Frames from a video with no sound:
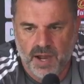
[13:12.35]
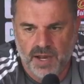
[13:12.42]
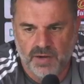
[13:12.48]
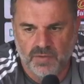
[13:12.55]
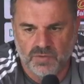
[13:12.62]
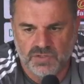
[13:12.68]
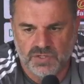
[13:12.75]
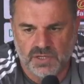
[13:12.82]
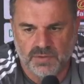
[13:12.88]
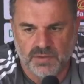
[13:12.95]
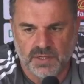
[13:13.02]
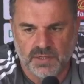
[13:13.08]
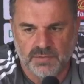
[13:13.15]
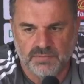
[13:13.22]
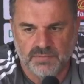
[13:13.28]
and
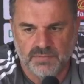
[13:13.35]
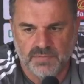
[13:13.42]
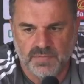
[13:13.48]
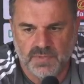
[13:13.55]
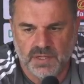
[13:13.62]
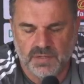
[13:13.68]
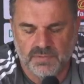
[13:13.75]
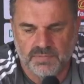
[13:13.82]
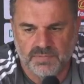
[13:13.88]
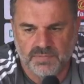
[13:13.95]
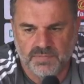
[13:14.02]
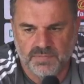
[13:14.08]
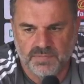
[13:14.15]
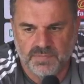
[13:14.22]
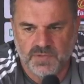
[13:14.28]
also you know,
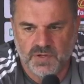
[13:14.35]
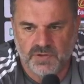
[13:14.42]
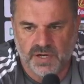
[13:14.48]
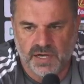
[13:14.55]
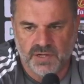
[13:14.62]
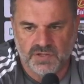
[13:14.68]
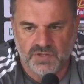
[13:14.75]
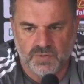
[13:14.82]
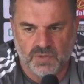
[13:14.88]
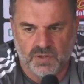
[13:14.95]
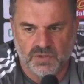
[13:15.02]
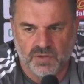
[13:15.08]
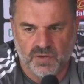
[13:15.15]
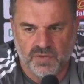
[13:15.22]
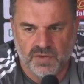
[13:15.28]
create a
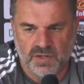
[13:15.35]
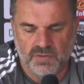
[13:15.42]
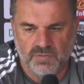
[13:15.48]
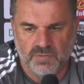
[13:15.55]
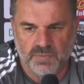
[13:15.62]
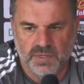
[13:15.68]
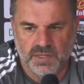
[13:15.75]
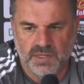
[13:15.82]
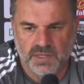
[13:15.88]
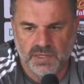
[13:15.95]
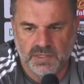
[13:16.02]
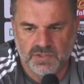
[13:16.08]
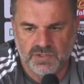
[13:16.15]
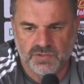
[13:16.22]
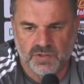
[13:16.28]
squad that I think will be
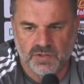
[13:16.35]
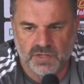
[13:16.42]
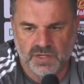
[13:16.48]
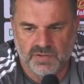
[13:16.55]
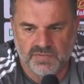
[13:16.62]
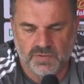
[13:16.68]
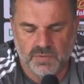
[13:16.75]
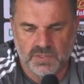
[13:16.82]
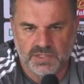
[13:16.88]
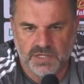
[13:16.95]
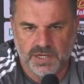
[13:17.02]
strong enough for what's